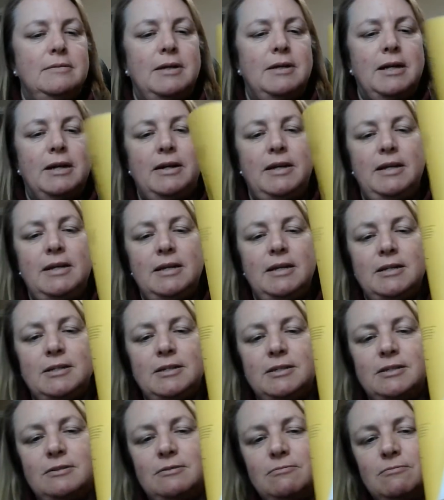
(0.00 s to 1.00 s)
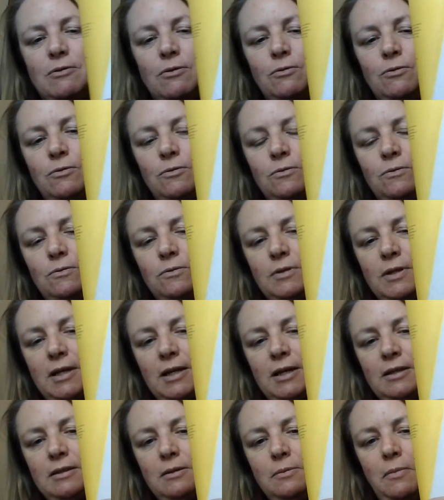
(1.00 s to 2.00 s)
There he is,
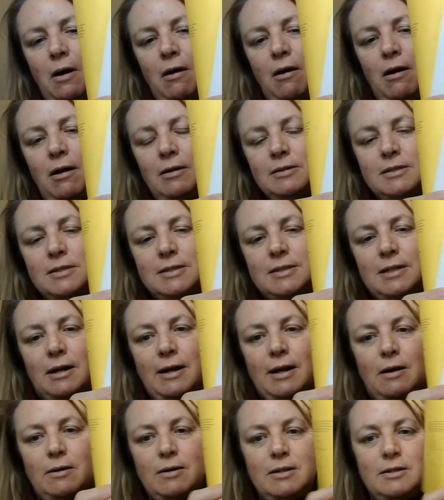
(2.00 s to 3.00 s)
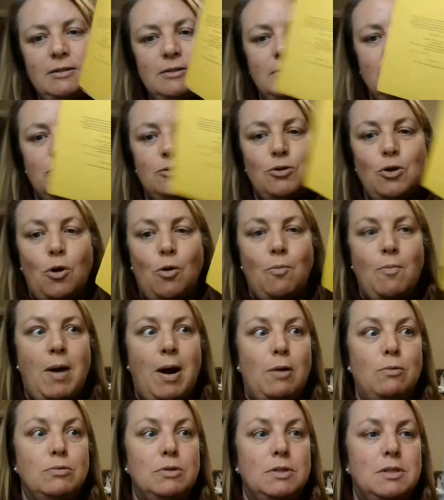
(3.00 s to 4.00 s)
rolling the ball to start out his snow
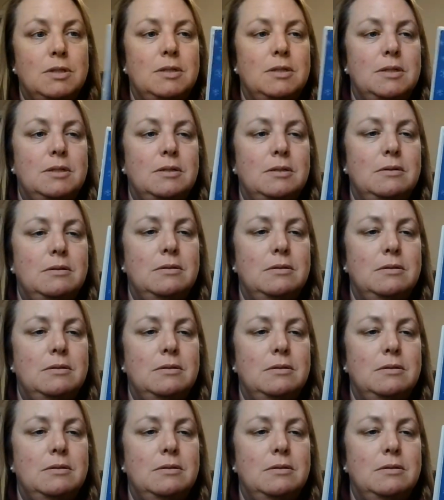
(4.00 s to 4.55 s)
mouse.